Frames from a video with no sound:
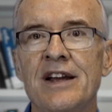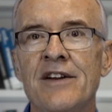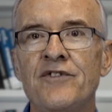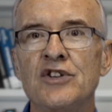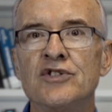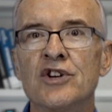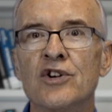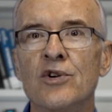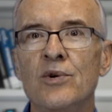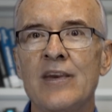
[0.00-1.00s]
If you
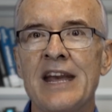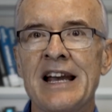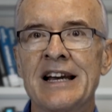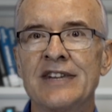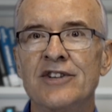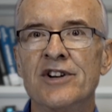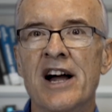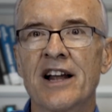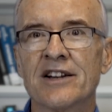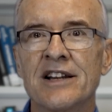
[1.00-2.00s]
do and you're
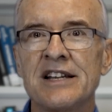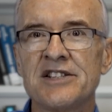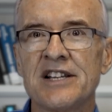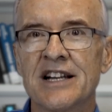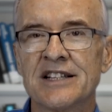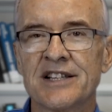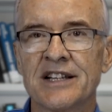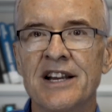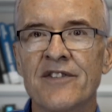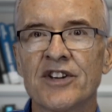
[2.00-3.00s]
not leasing a
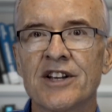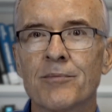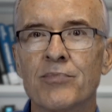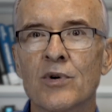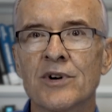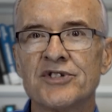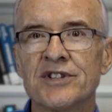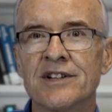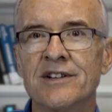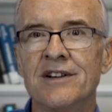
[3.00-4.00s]
significant
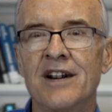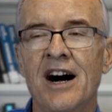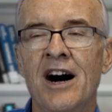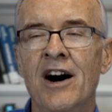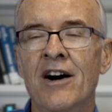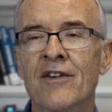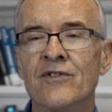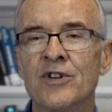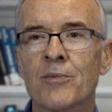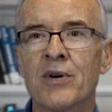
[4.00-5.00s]
portion
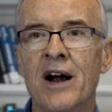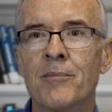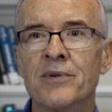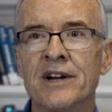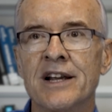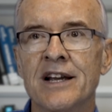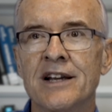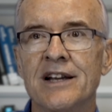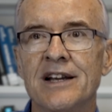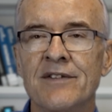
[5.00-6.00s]
of your
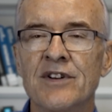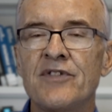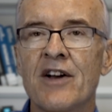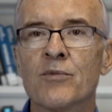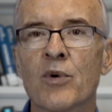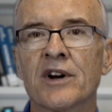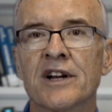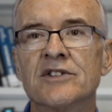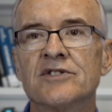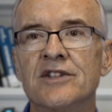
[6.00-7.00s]
property, even if you have a
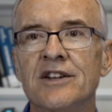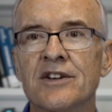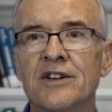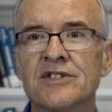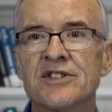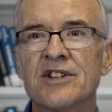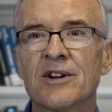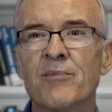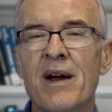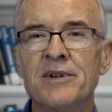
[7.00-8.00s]
mortgage, you can
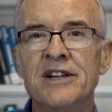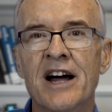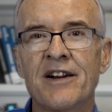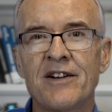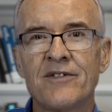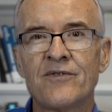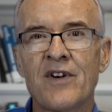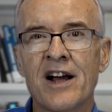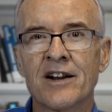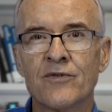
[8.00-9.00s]
still maybe not
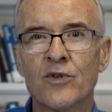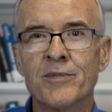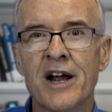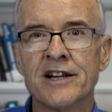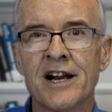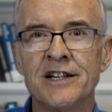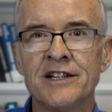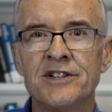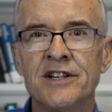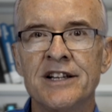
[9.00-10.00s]
file a Form
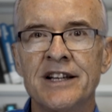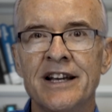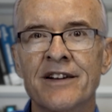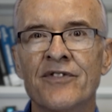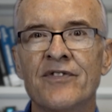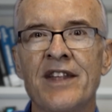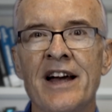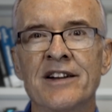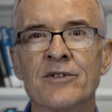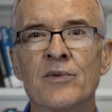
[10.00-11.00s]
990-T if
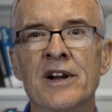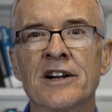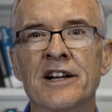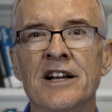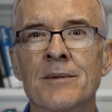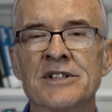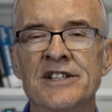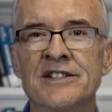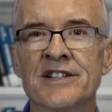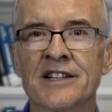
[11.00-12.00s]
that rental income is
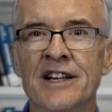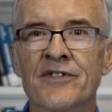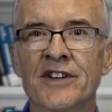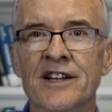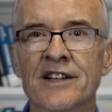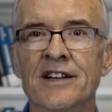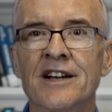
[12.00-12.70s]
insignificant.